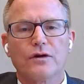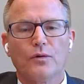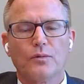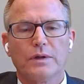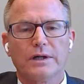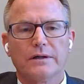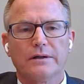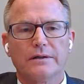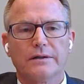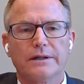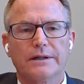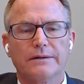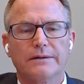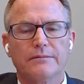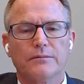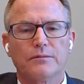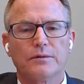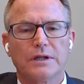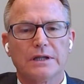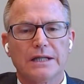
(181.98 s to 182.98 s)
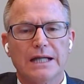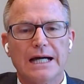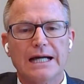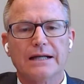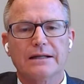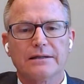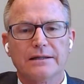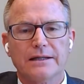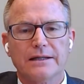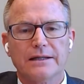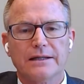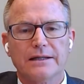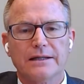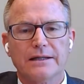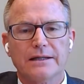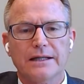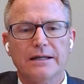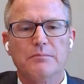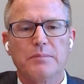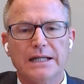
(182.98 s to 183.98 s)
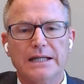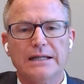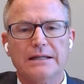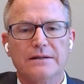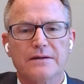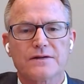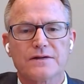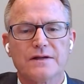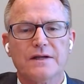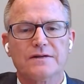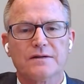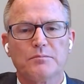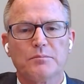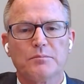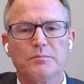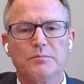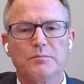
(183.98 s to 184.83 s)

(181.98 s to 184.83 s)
will likely, by the end of the season,